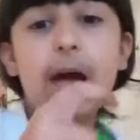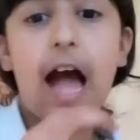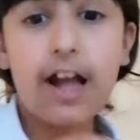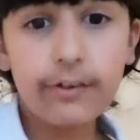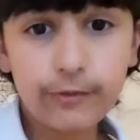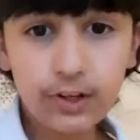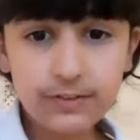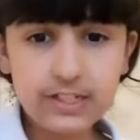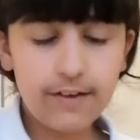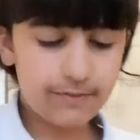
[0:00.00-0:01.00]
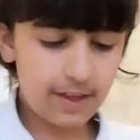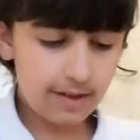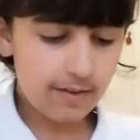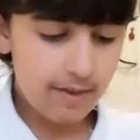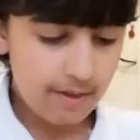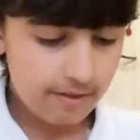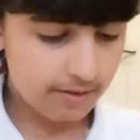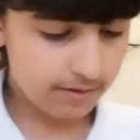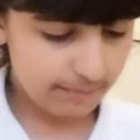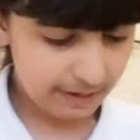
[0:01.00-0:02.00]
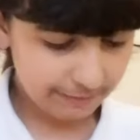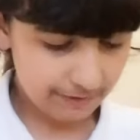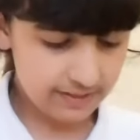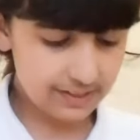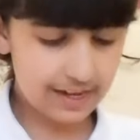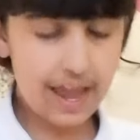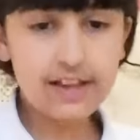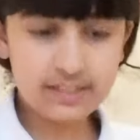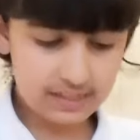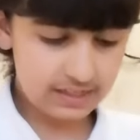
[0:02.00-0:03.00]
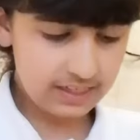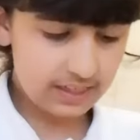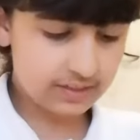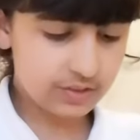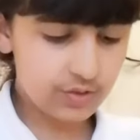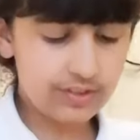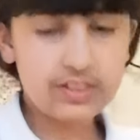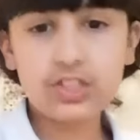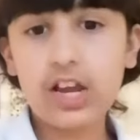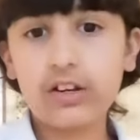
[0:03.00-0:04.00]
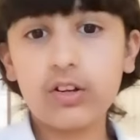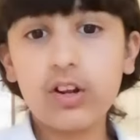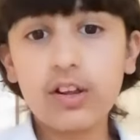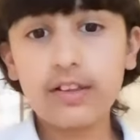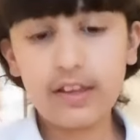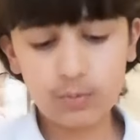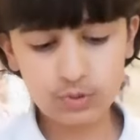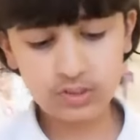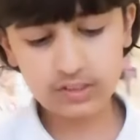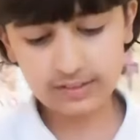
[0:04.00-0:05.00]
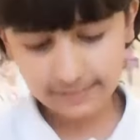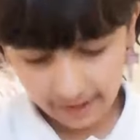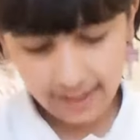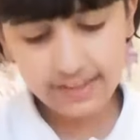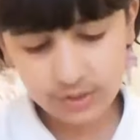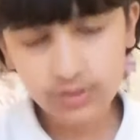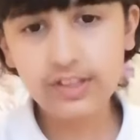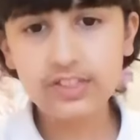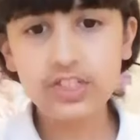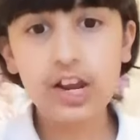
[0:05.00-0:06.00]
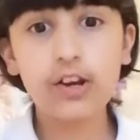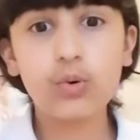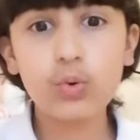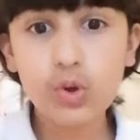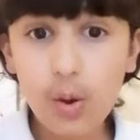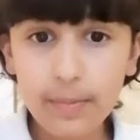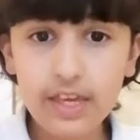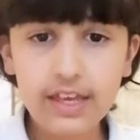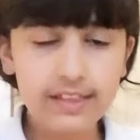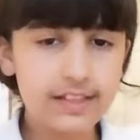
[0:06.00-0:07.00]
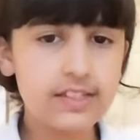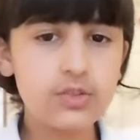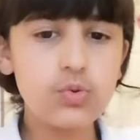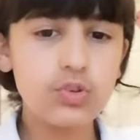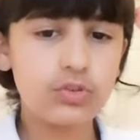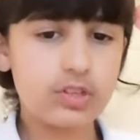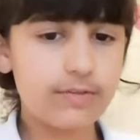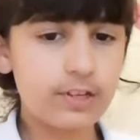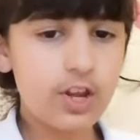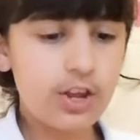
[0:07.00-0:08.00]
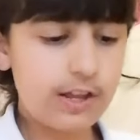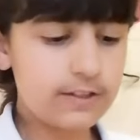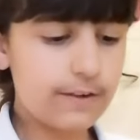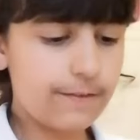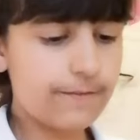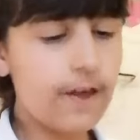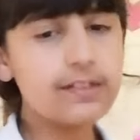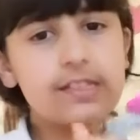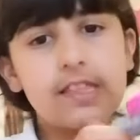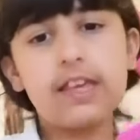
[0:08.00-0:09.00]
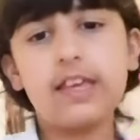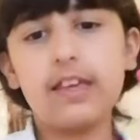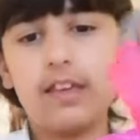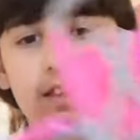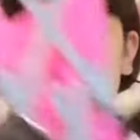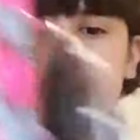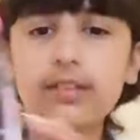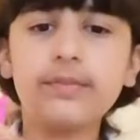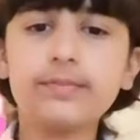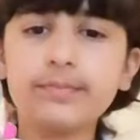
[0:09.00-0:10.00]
bag full of stuff that uh, my friend Katie, that's on this channel, that was that is on this channel, got me, and this is all doll stuff. So first thing is